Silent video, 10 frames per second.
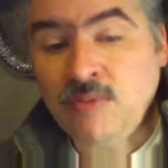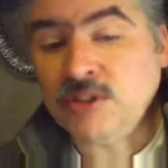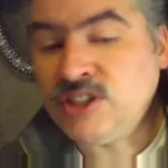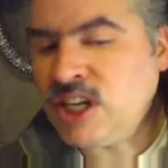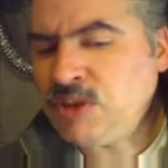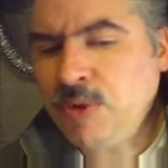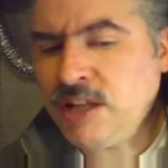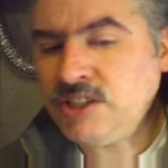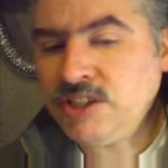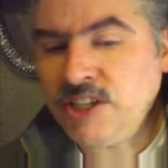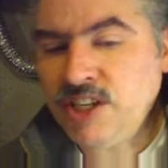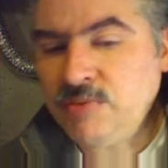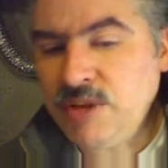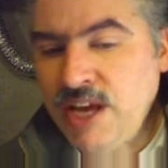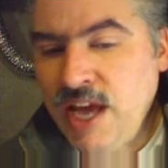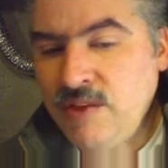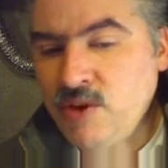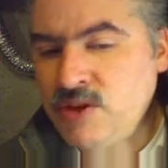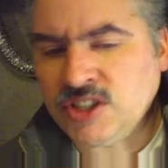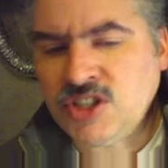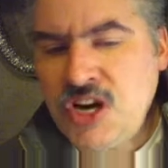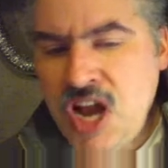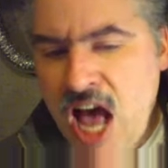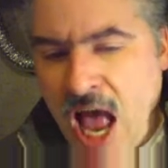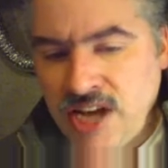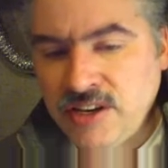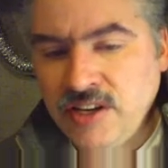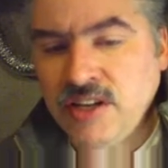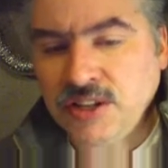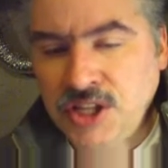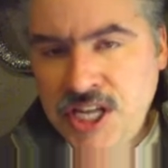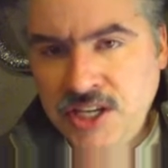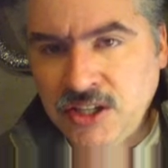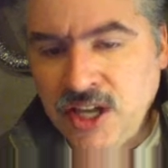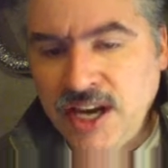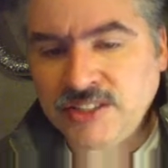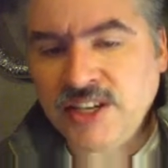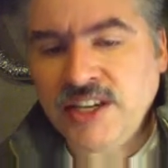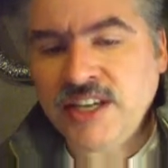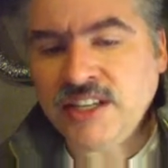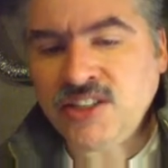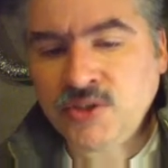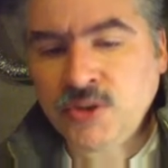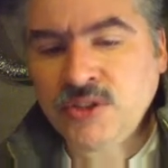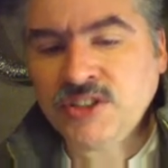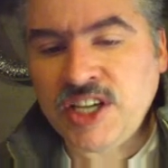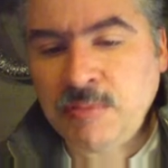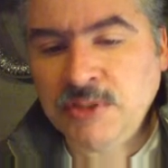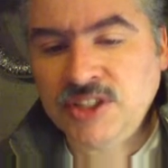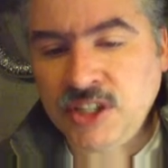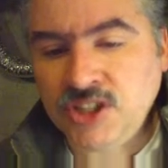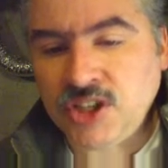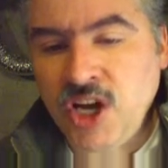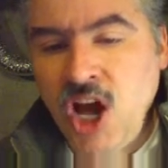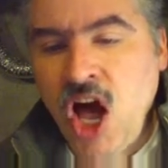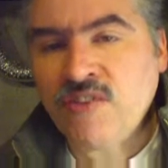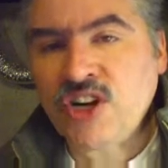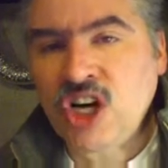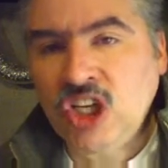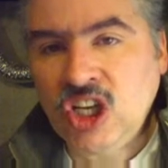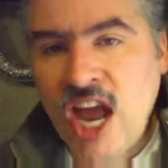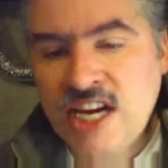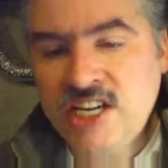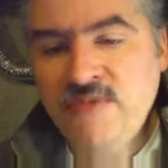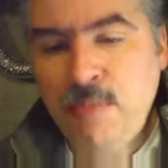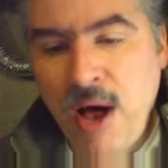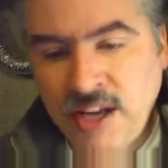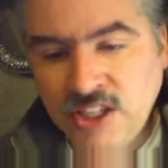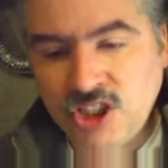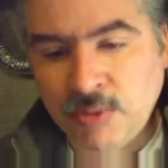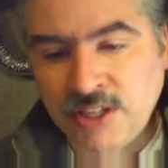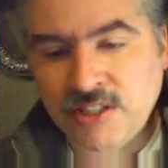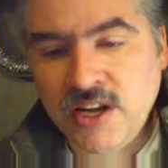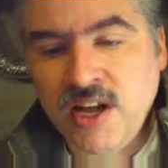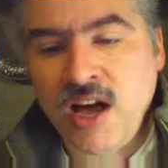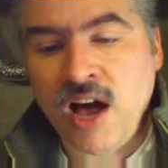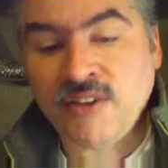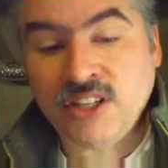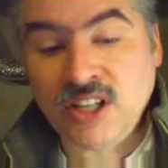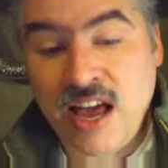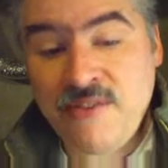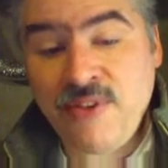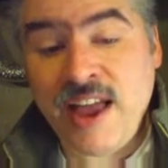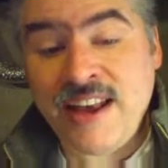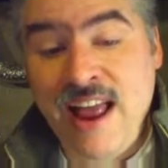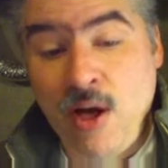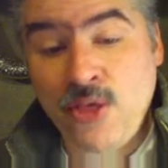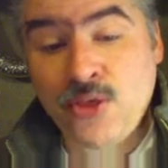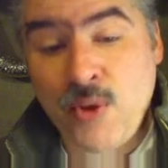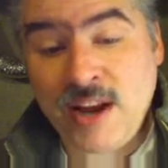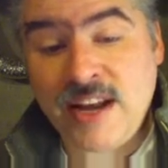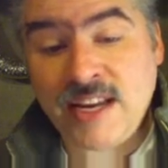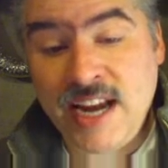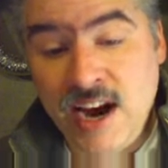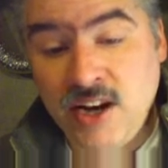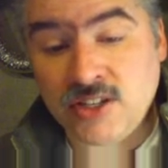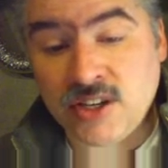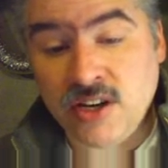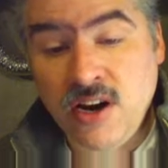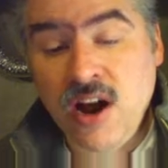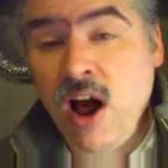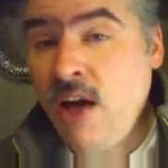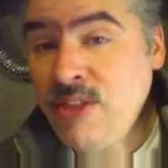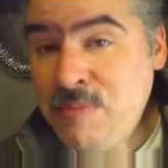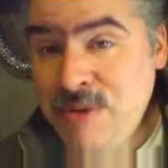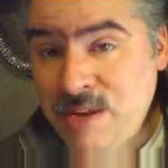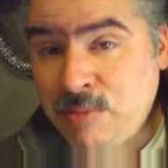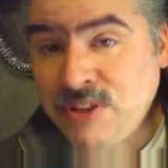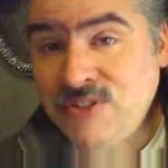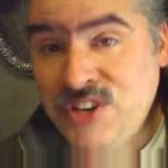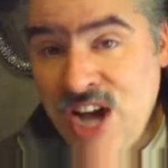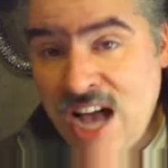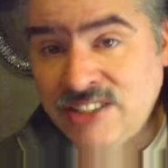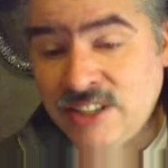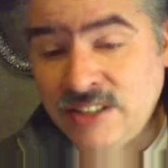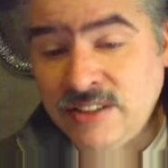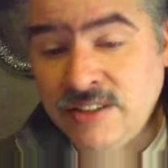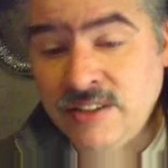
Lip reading: But such Palestinian behavior does not legalize Israel's imposition of a collective punishment of a life and health-threatening character on the people of Gaza,